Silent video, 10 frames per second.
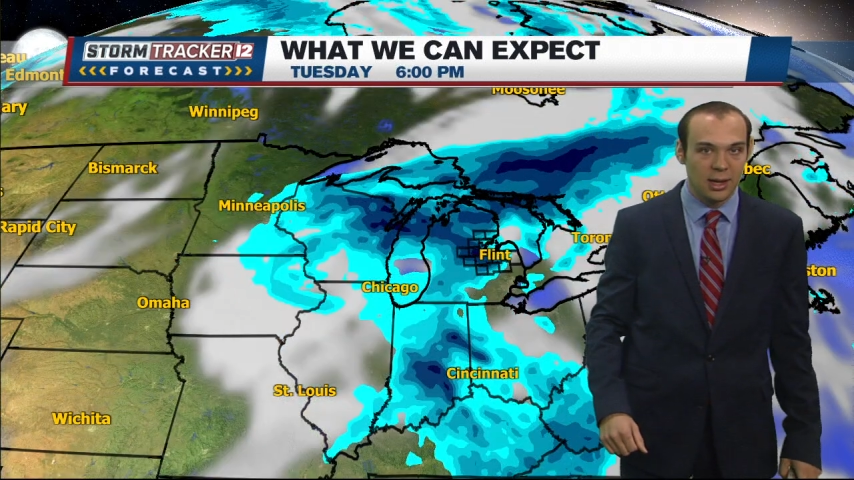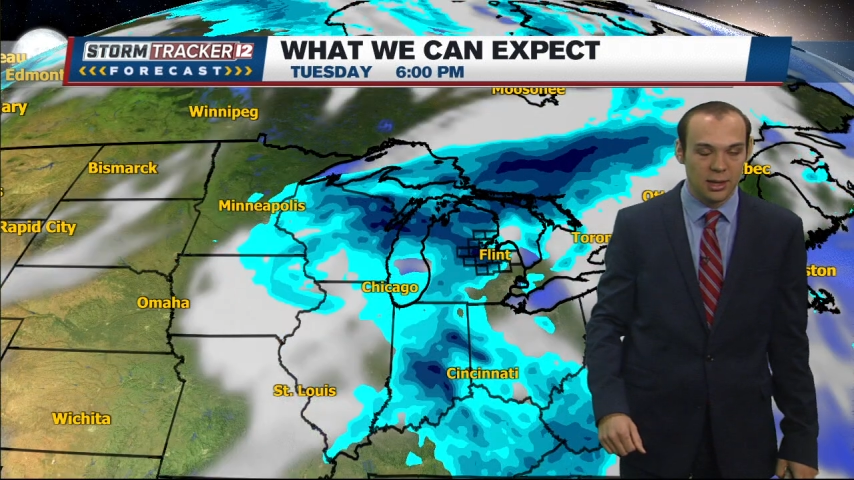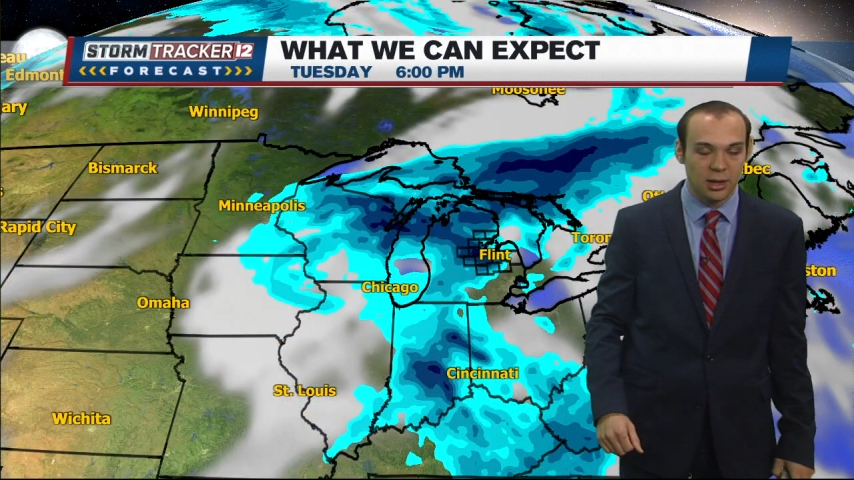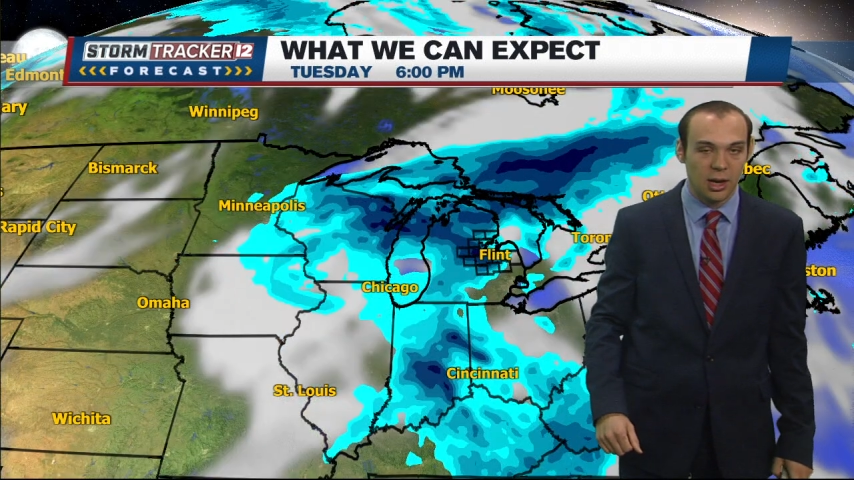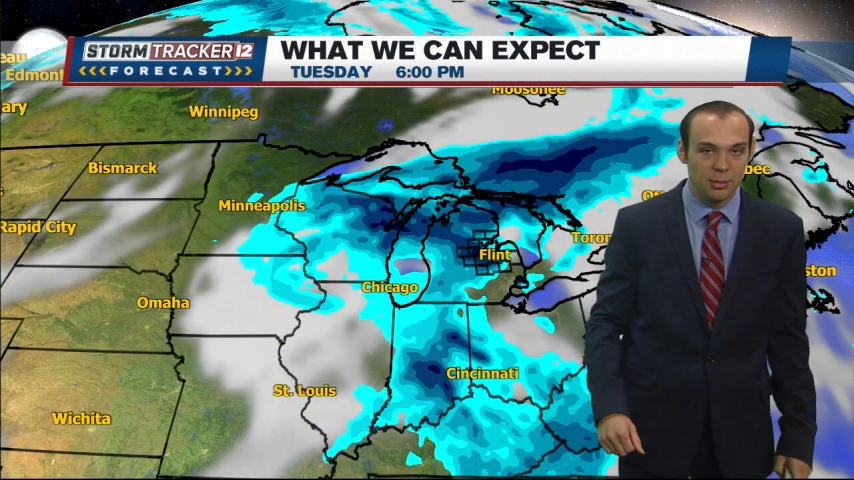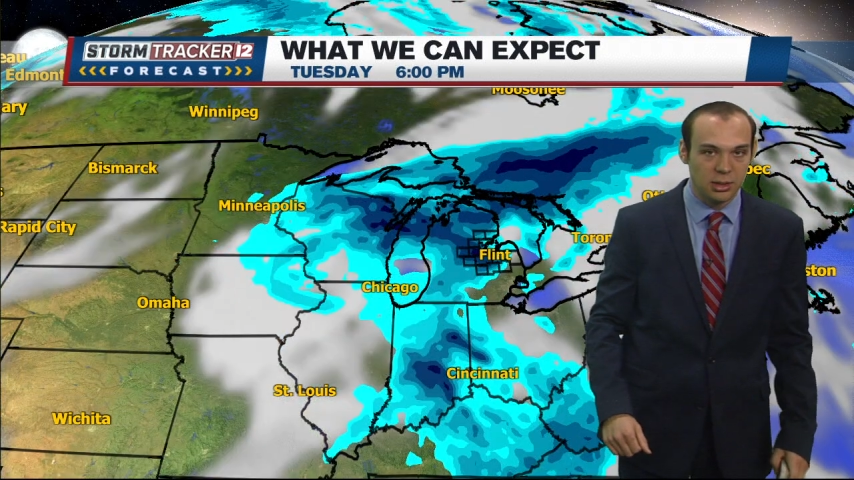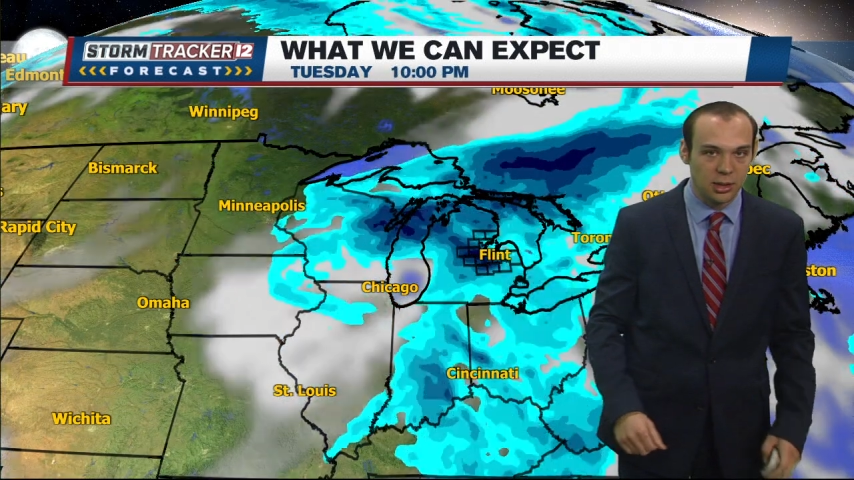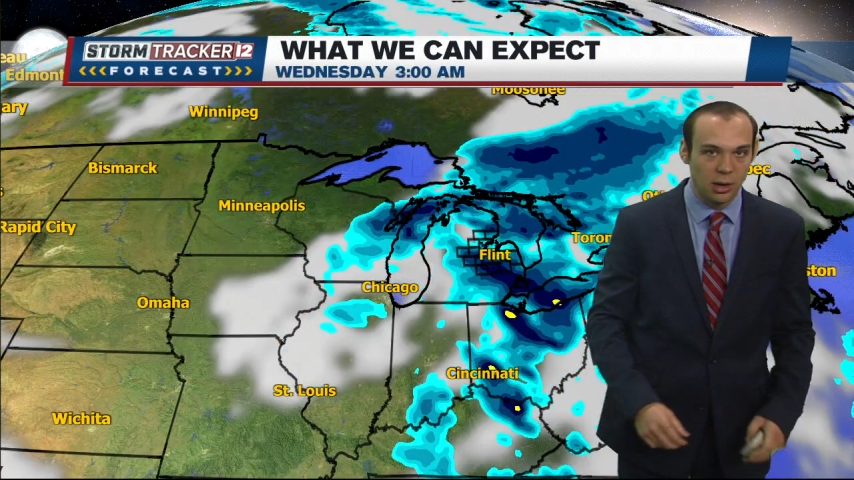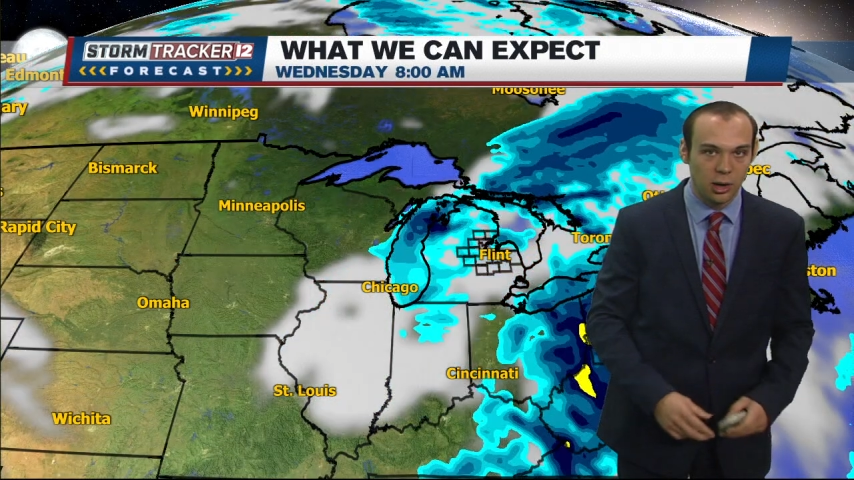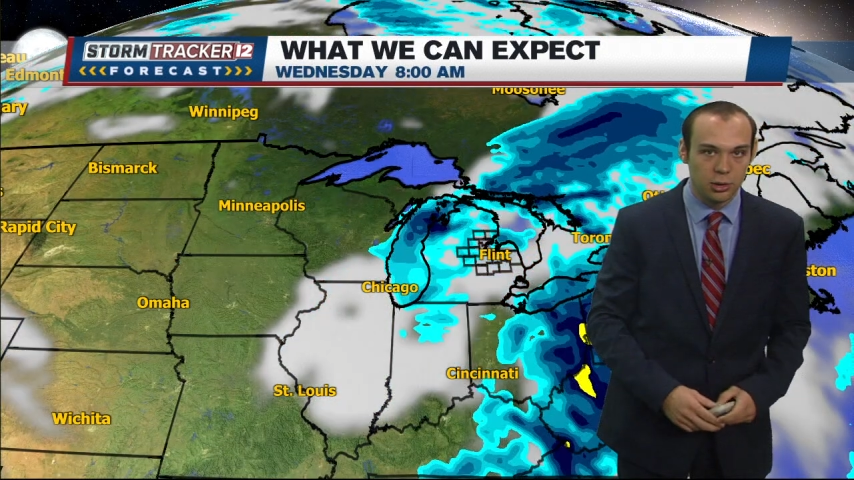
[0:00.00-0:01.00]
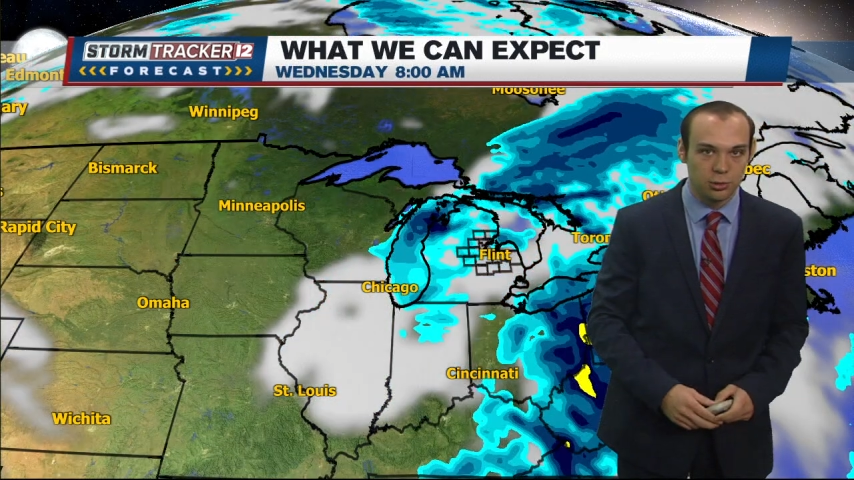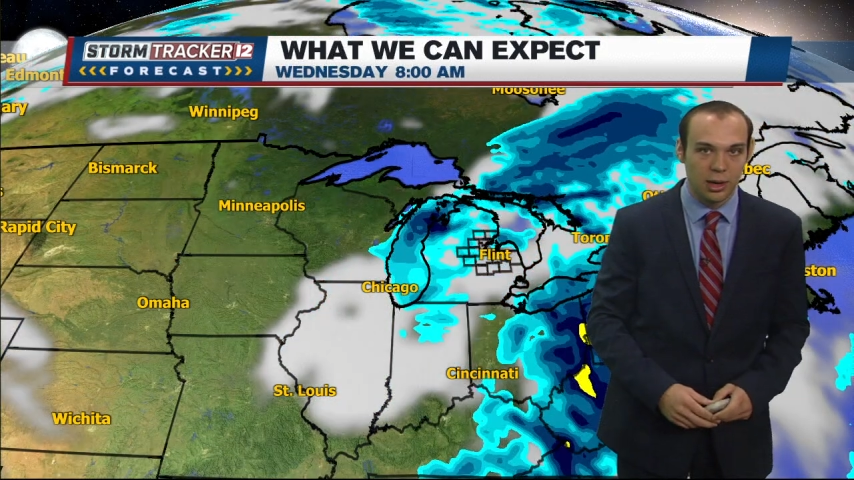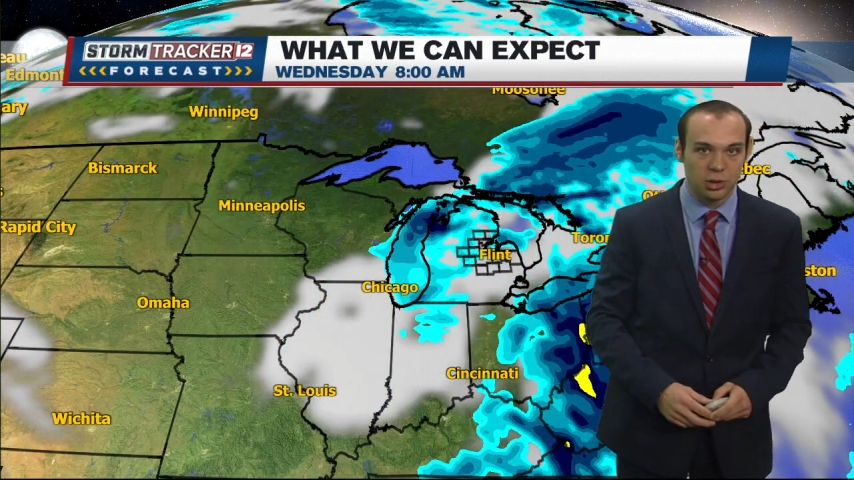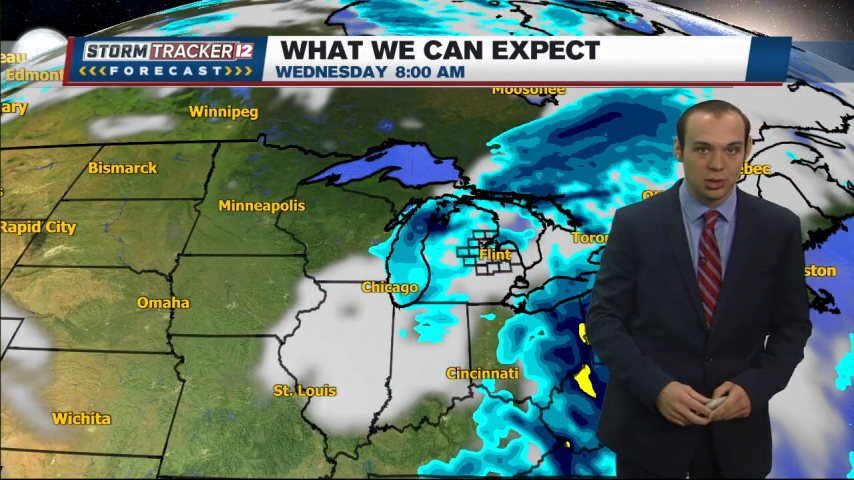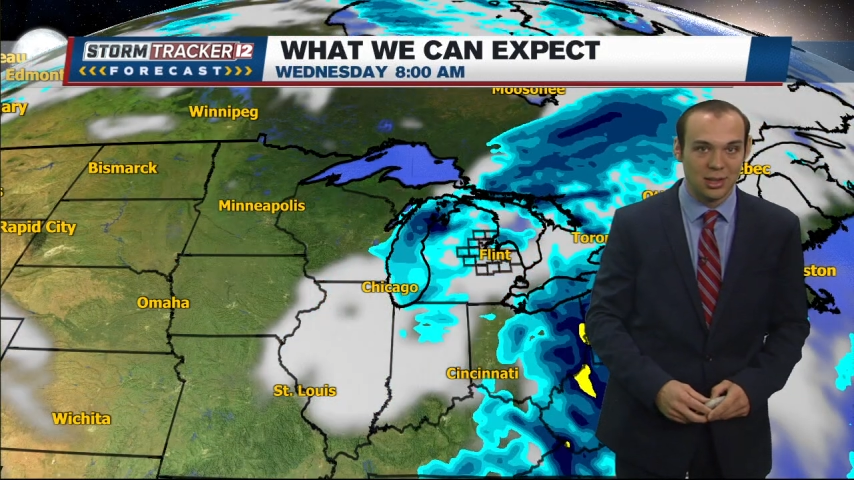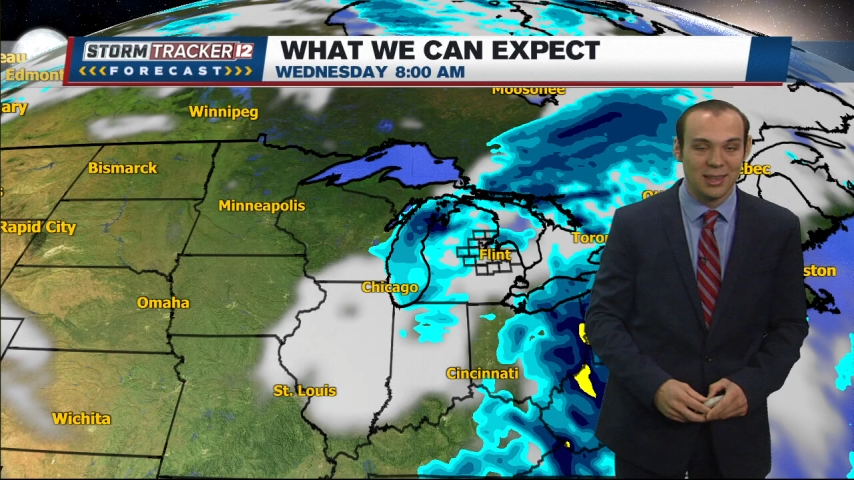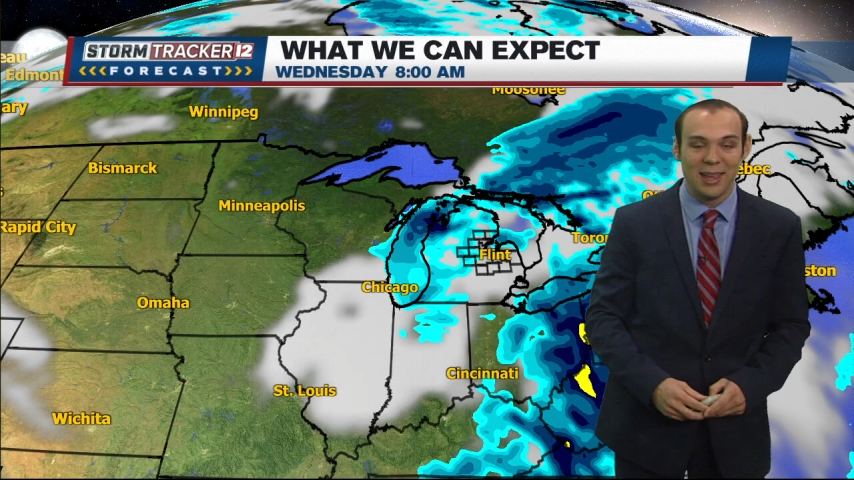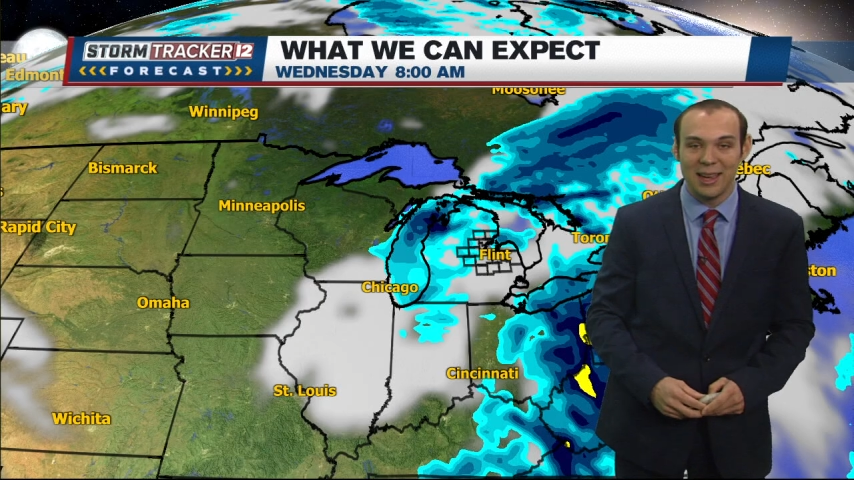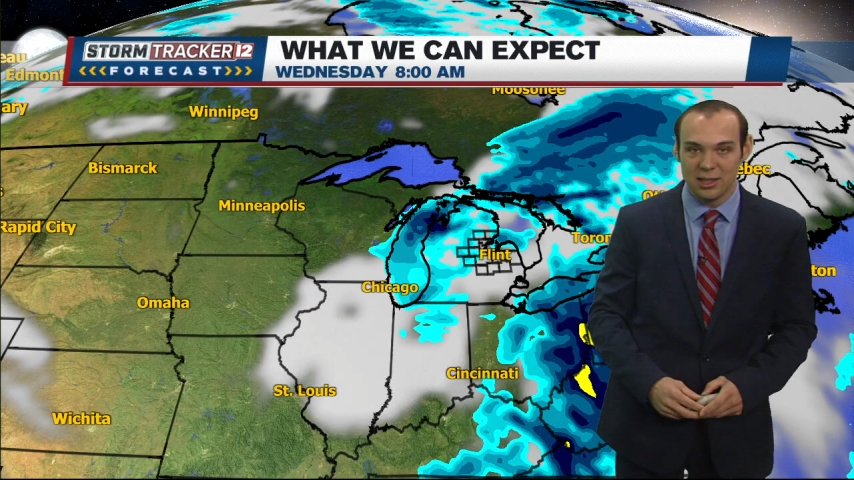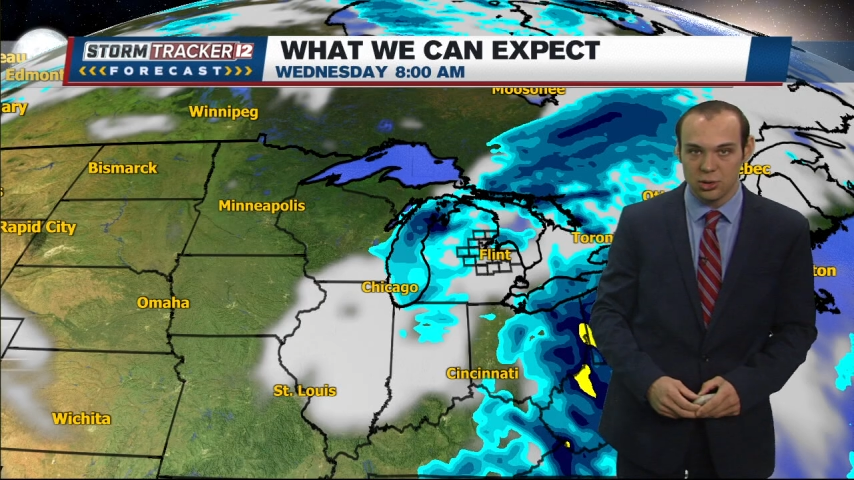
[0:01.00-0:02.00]
eh, coming in our direction, and
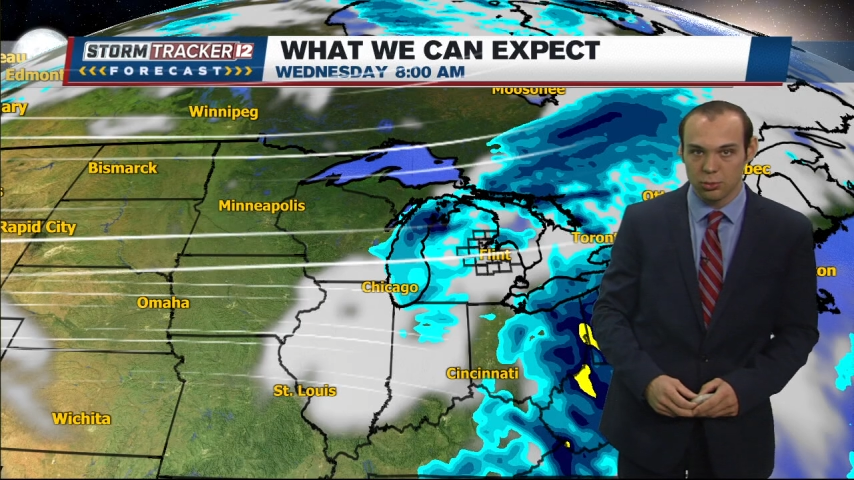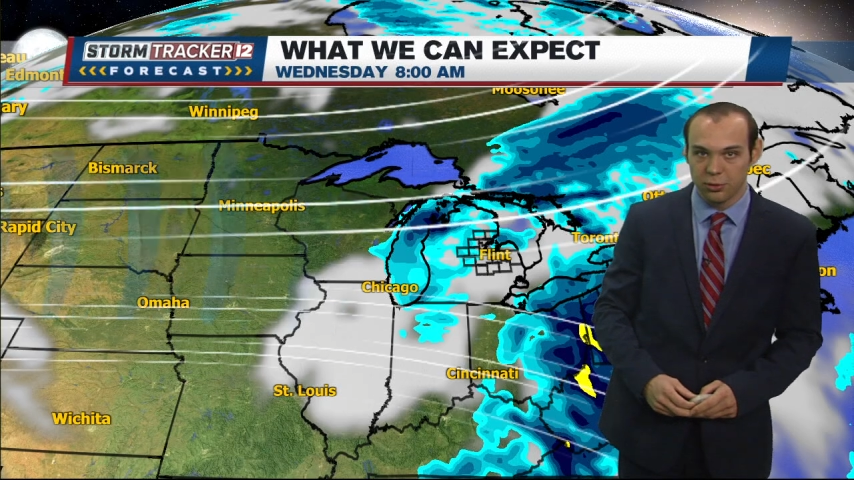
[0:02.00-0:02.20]
that is